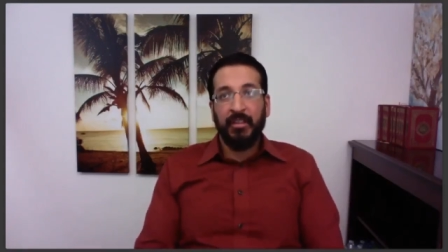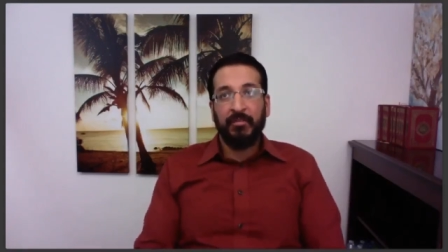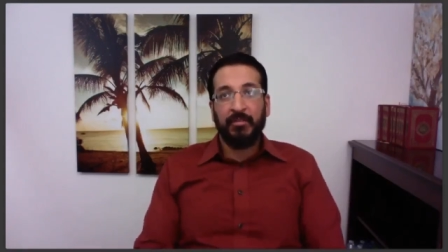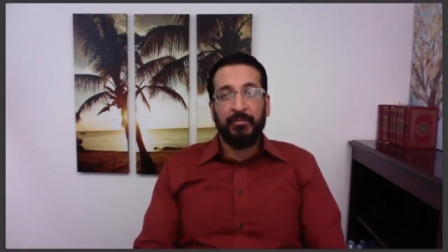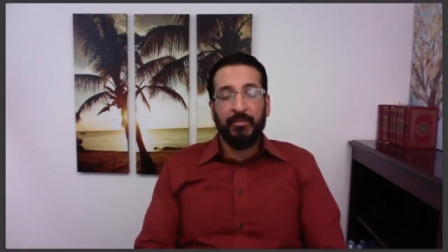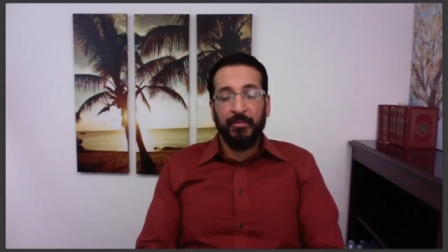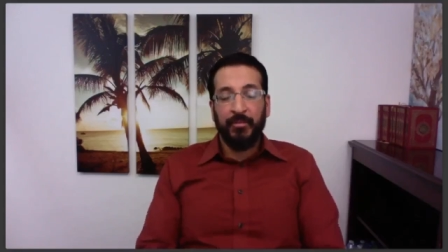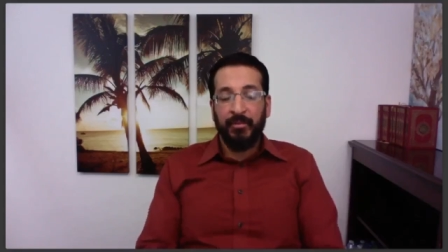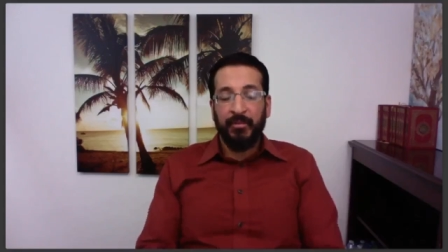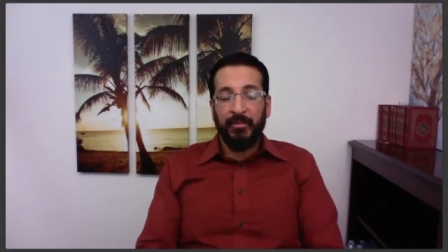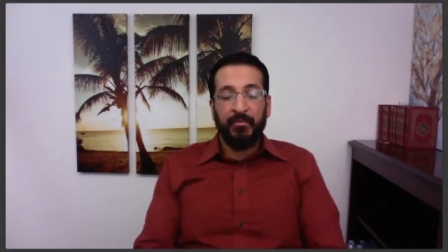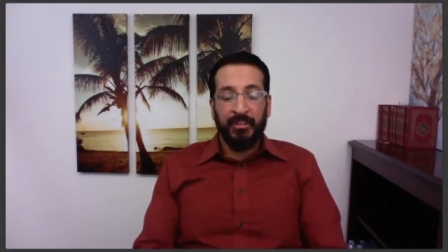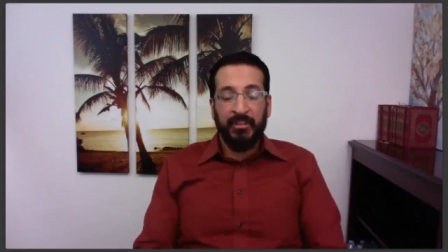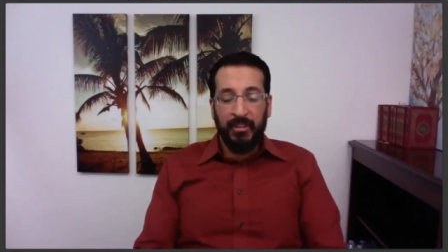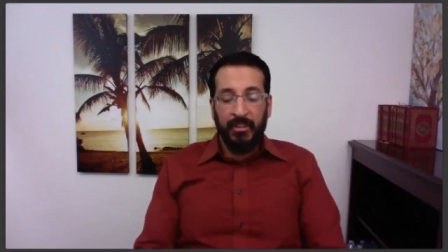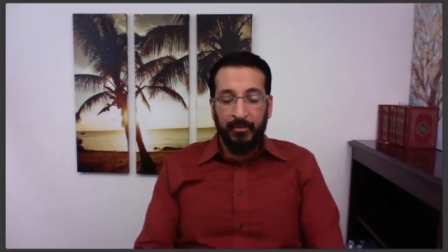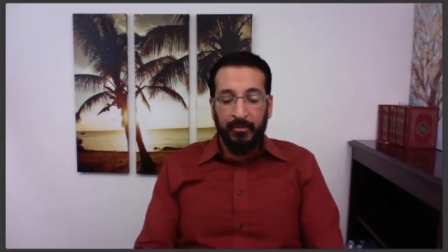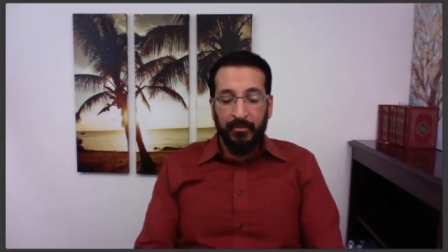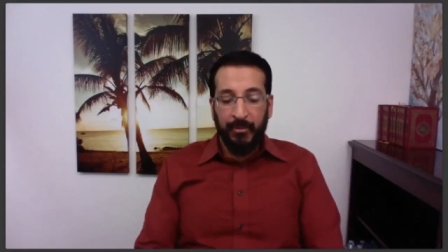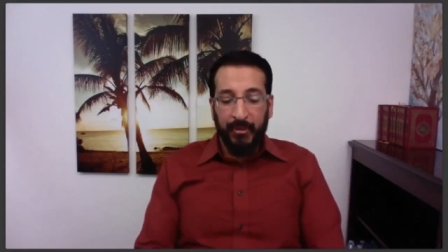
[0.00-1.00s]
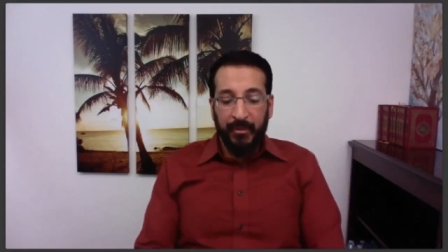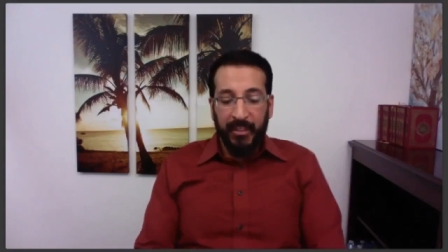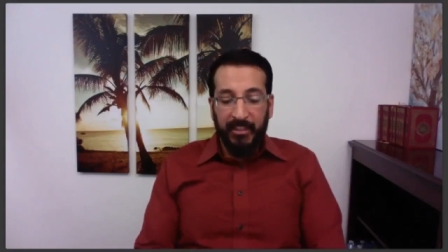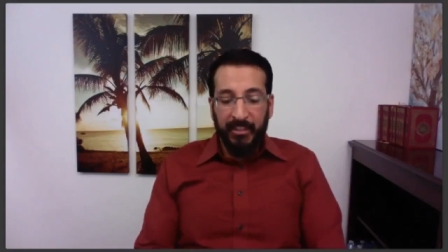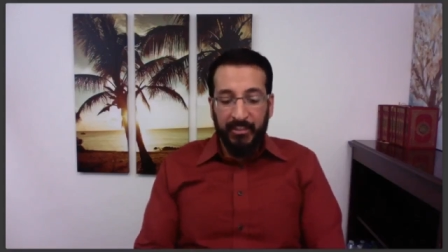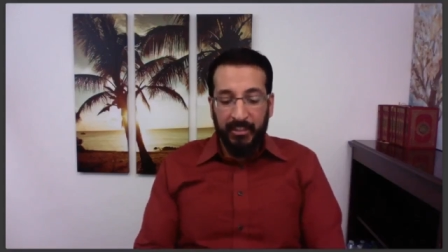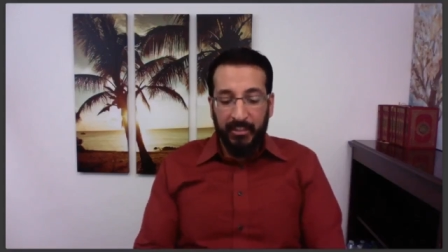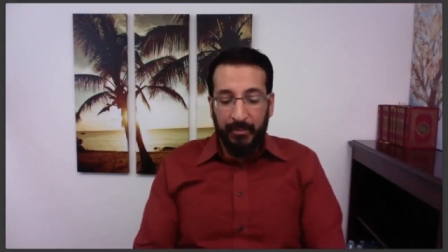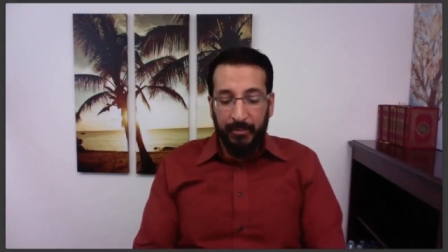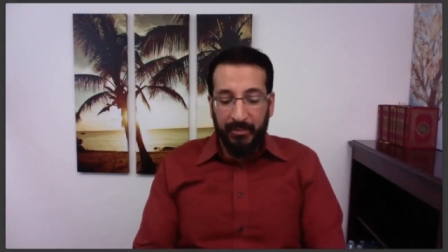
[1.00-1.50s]
like for example, for
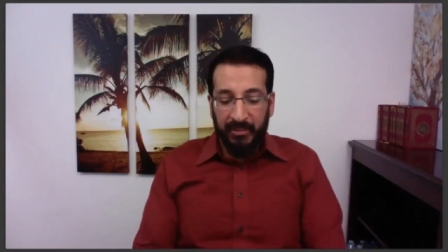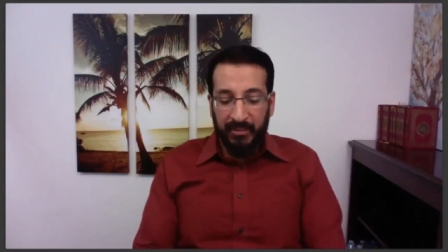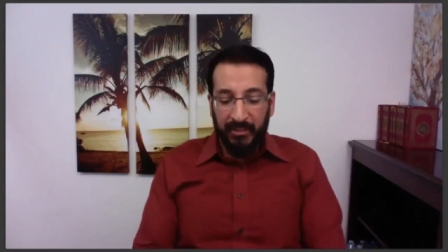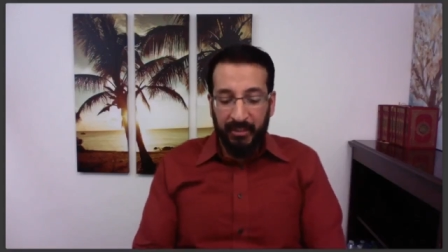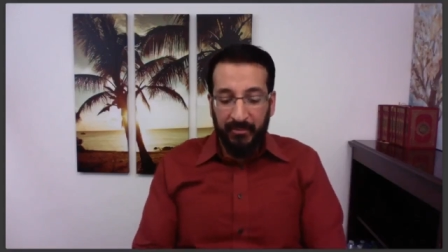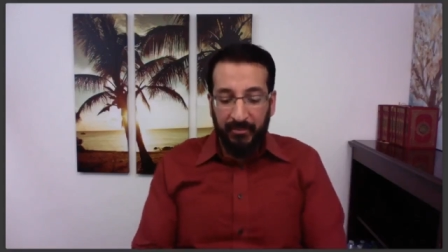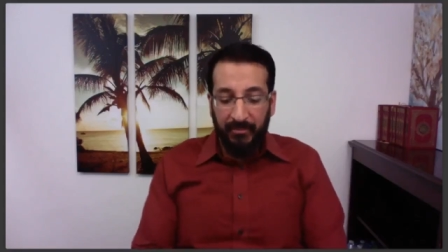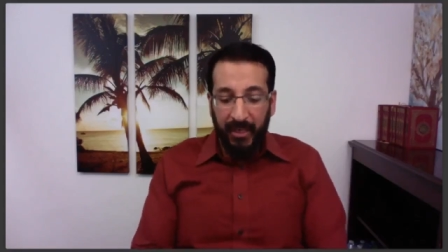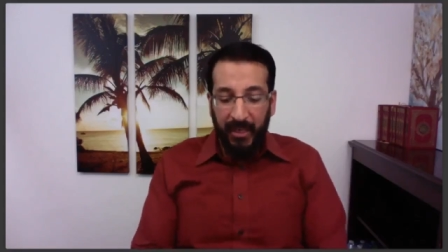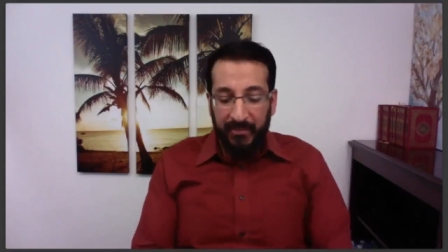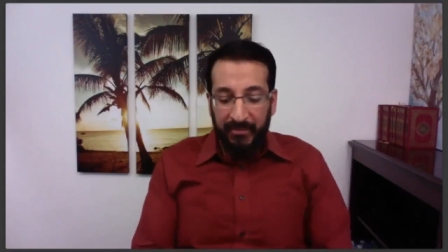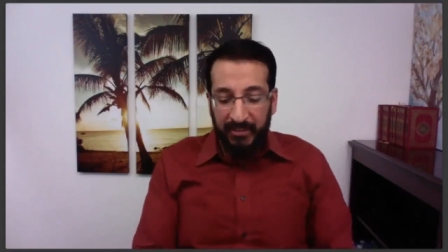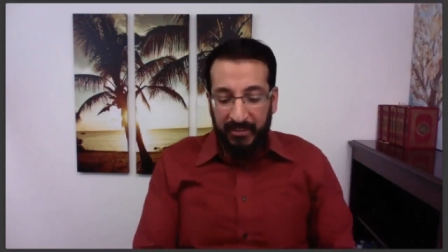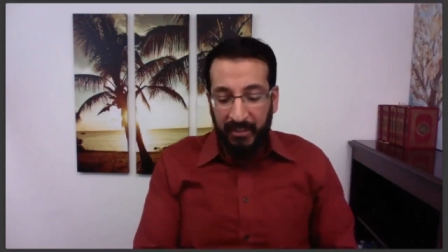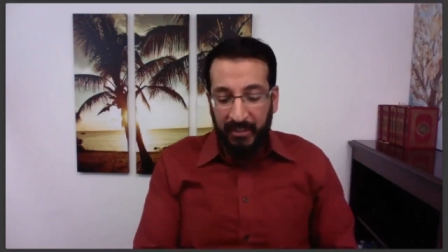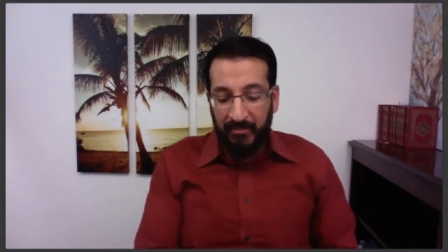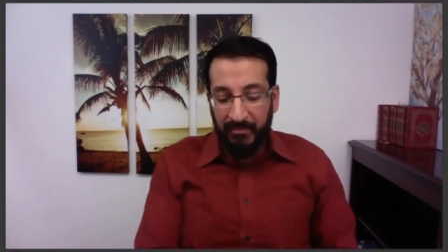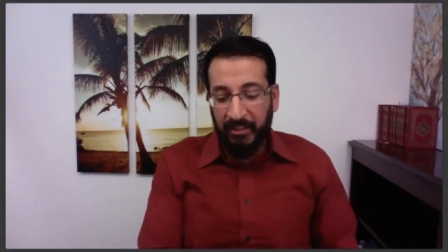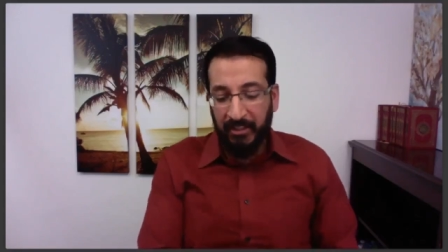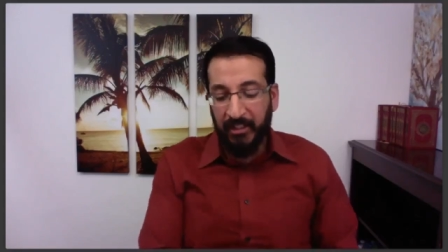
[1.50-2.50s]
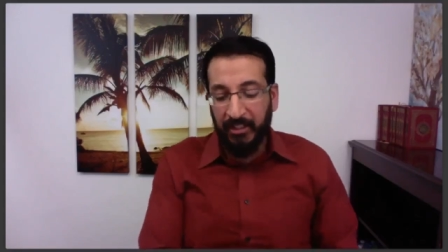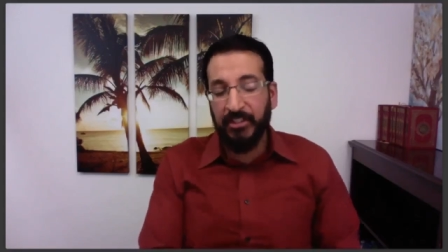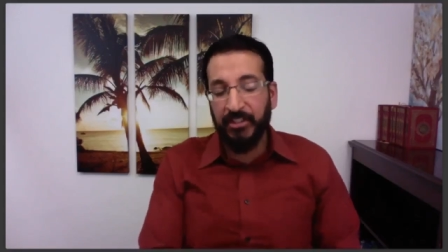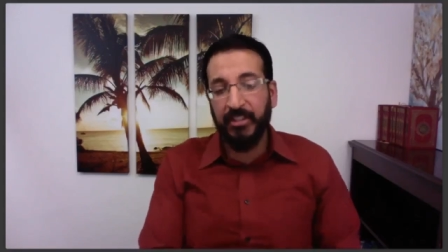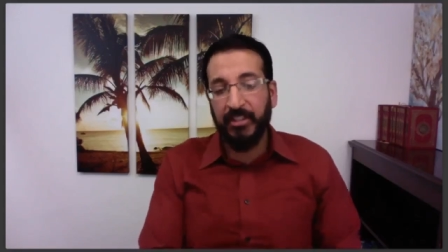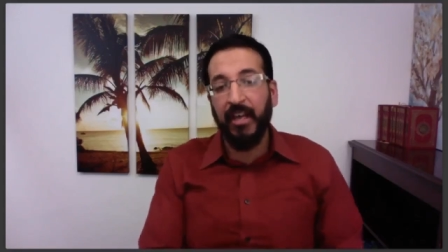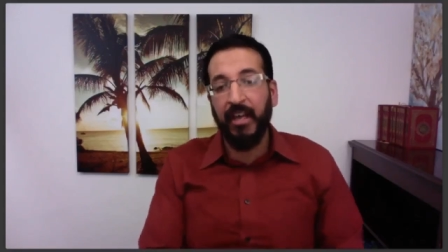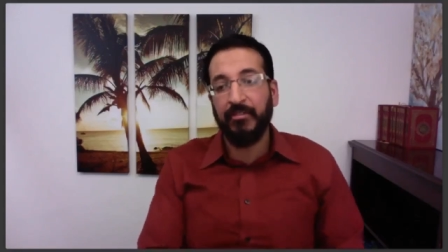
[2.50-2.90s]
marriage therapy, until 5 to 7 years